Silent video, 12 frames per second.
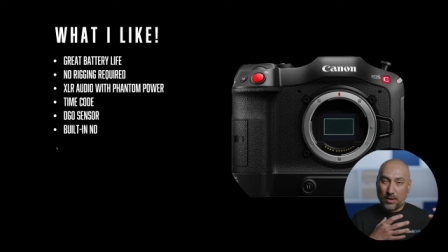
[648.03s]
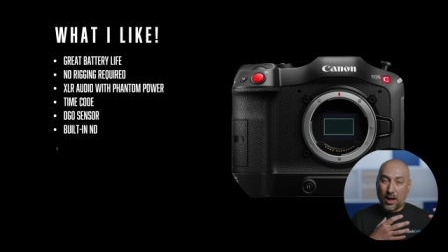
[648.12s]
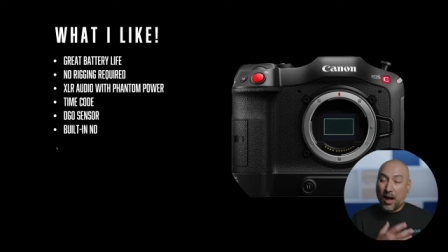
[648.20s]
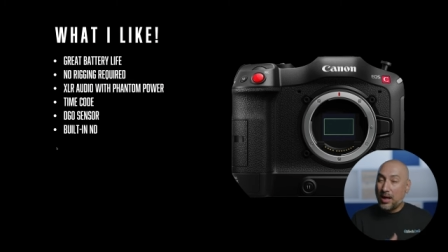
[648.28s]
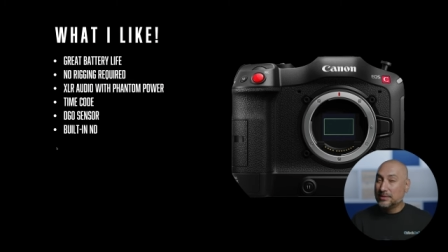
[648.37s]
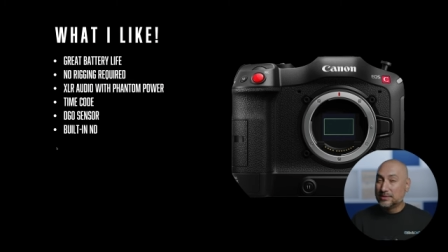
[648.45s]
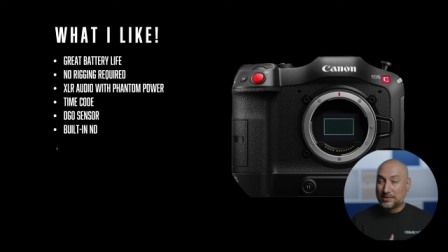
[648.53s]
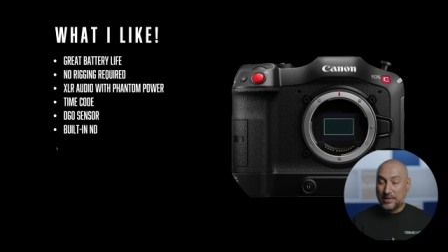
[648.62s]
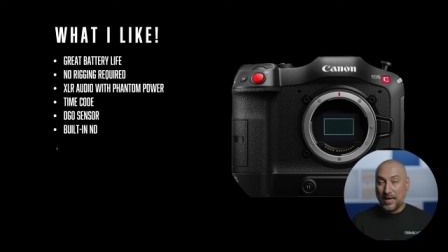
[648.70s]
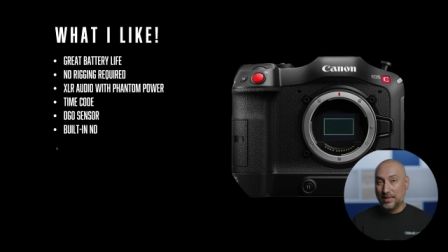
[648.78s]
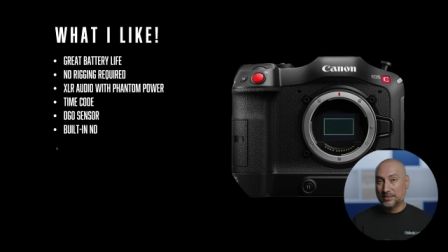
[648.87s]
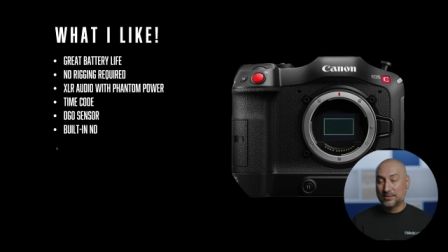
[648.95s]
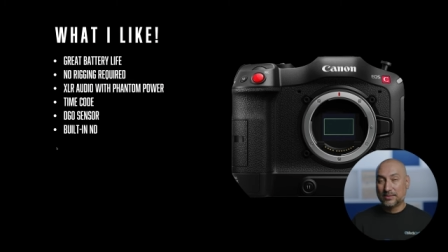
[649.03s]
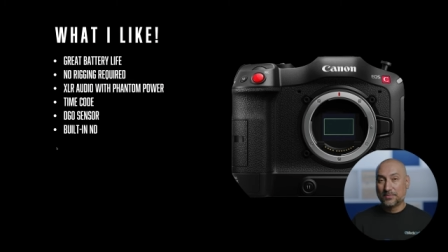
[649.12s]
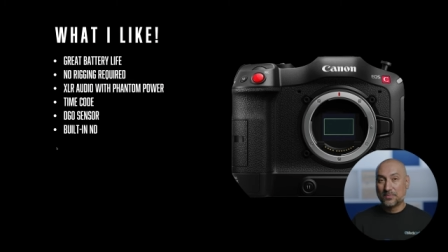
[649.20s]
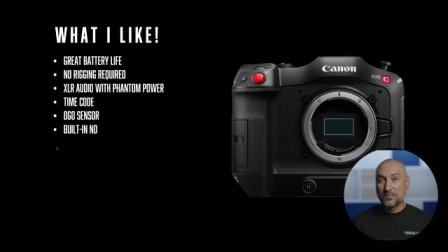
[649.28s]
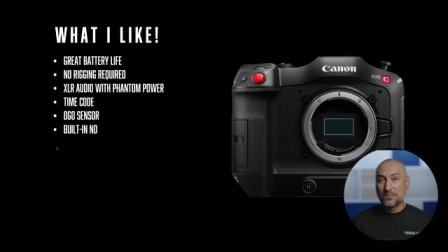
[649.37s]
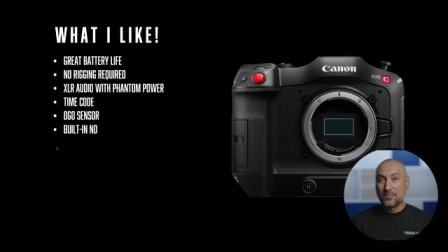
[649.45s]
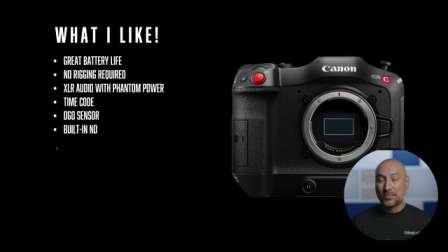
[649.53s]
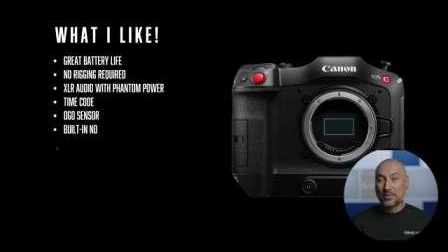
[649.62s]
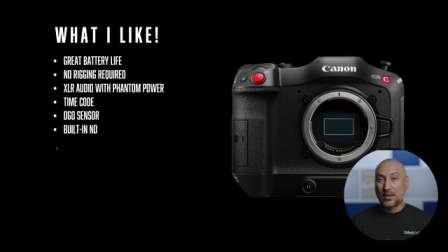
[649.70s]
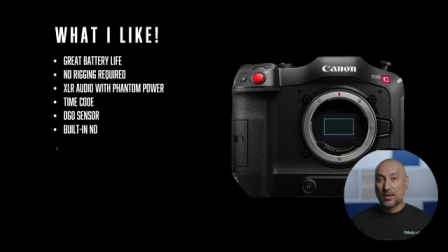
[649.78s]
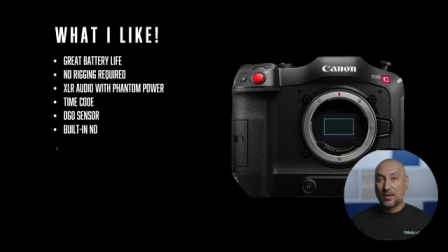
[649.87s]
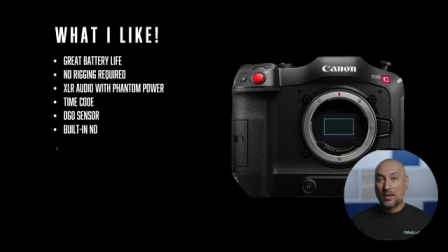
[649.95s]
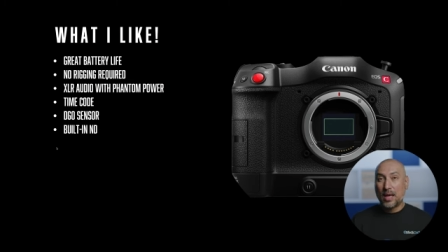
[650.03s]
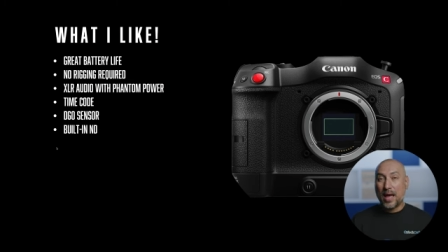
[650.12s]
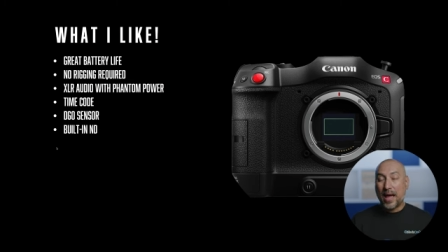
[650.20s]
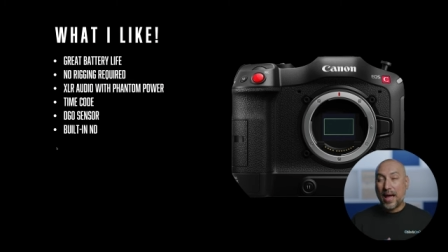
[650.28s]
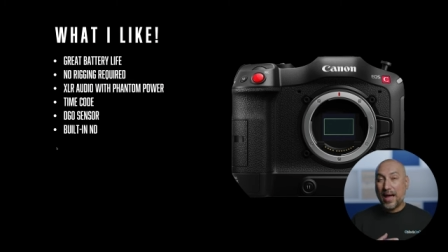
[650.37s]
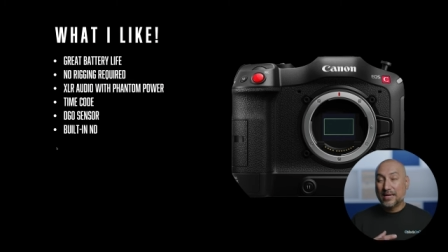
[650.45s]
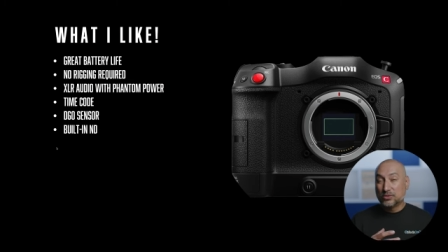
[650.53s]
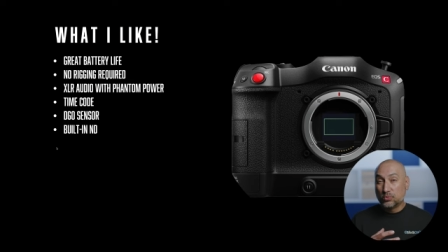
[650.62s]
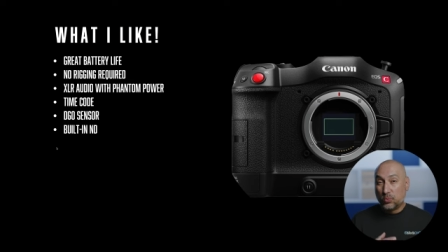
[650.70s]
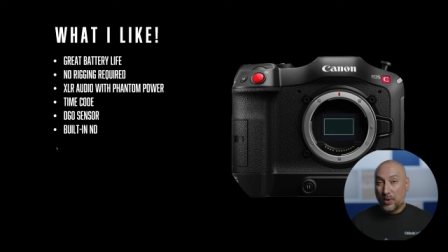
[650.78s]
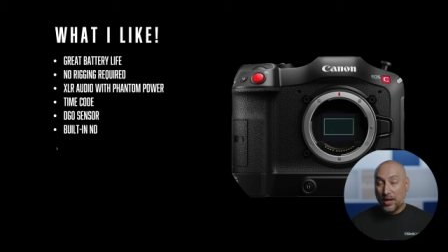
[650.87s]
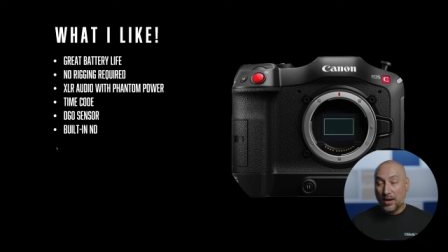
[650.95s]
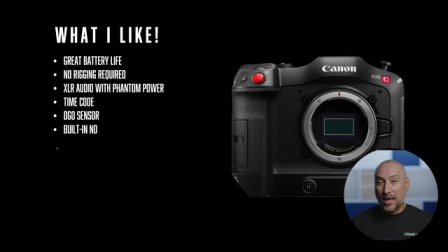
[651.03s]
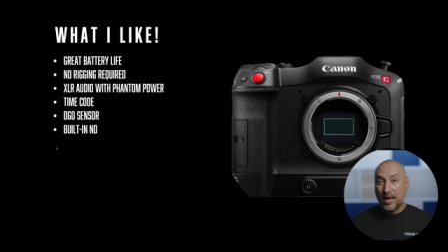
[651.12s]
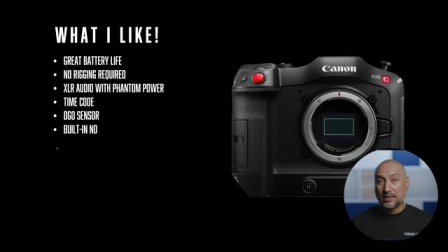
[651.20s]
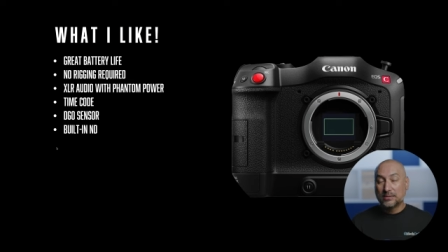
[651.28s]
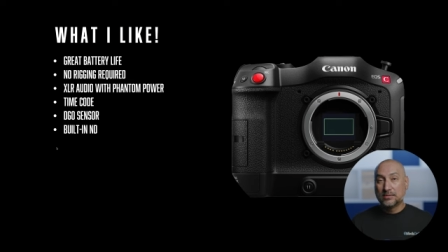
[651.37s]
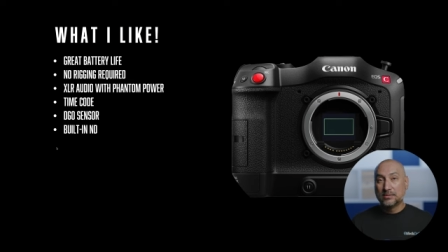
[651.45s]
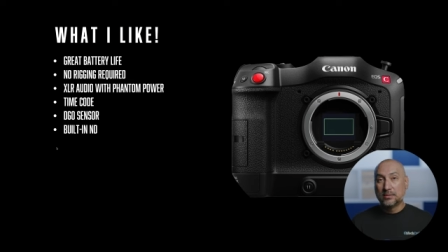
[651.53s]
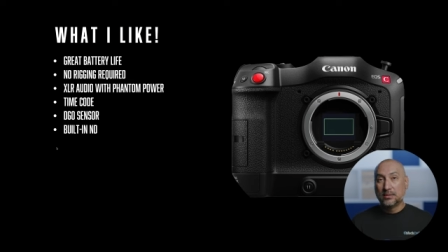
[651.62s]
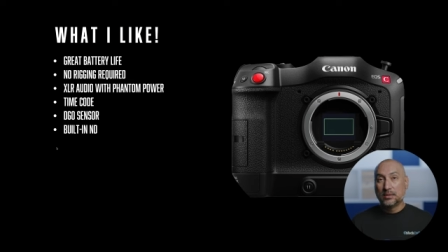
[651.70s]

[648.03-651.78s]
on set, as well as